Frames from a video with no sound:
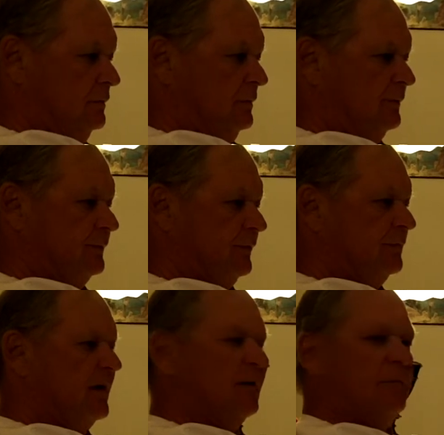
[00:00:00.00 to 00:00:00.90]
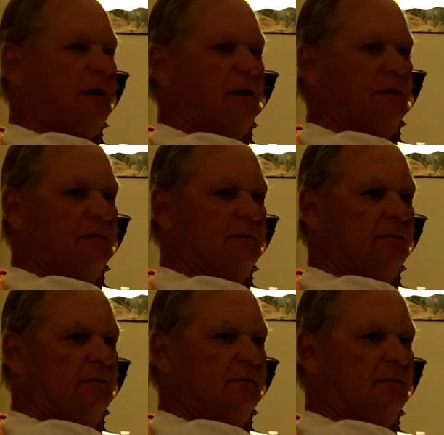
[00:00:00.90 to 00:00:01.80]
the foot of my bed
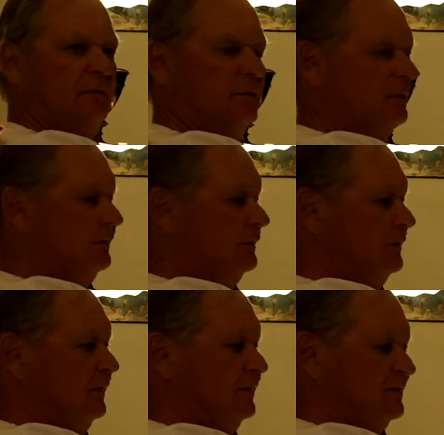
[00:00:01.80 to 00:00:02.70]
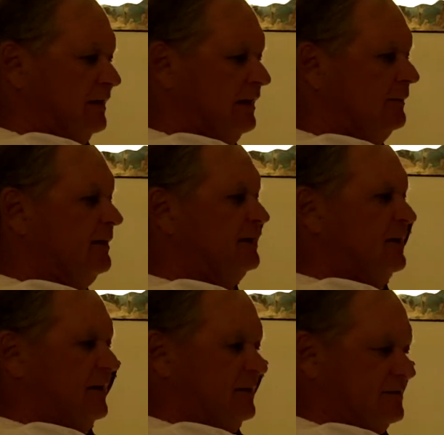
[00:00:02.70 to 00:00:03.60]
and said, let me
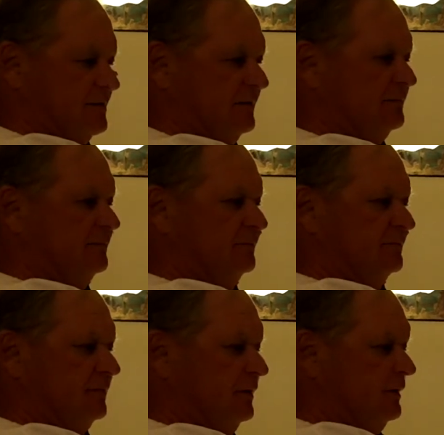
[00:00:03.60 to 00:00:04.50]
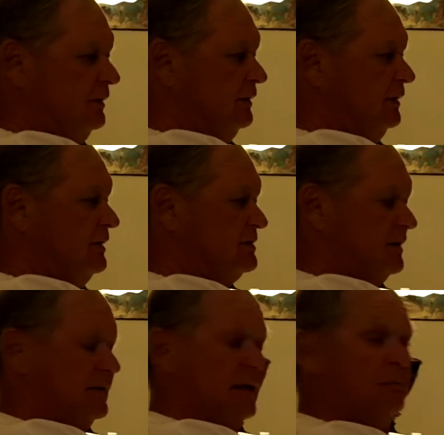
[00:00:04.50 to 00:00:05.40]
tell you something. He
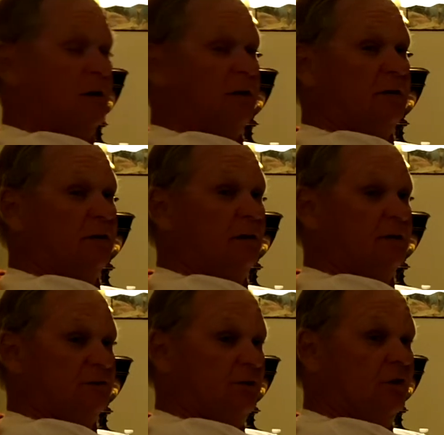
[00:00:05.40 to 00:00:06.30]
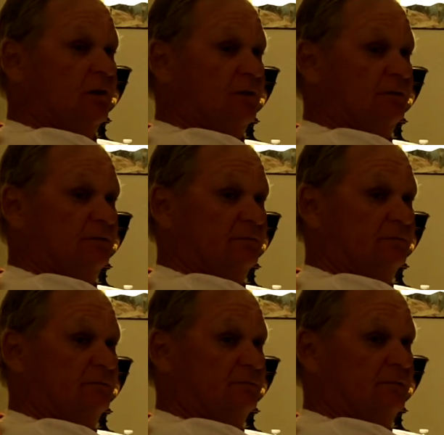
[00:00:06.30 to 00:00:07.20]
said, that blood clot's gone.
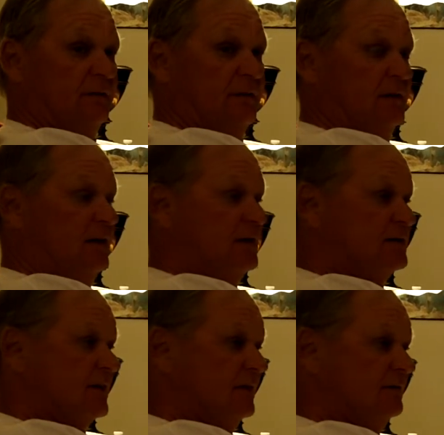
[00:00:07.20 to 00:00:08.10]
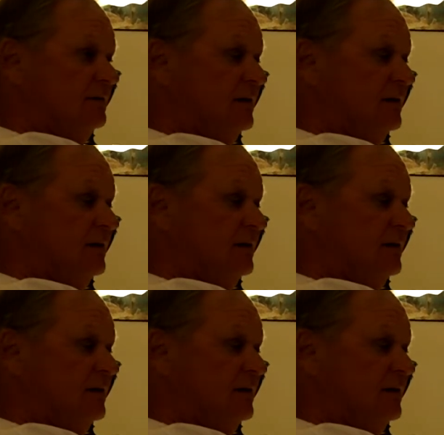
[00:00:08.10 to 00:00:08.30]
He said,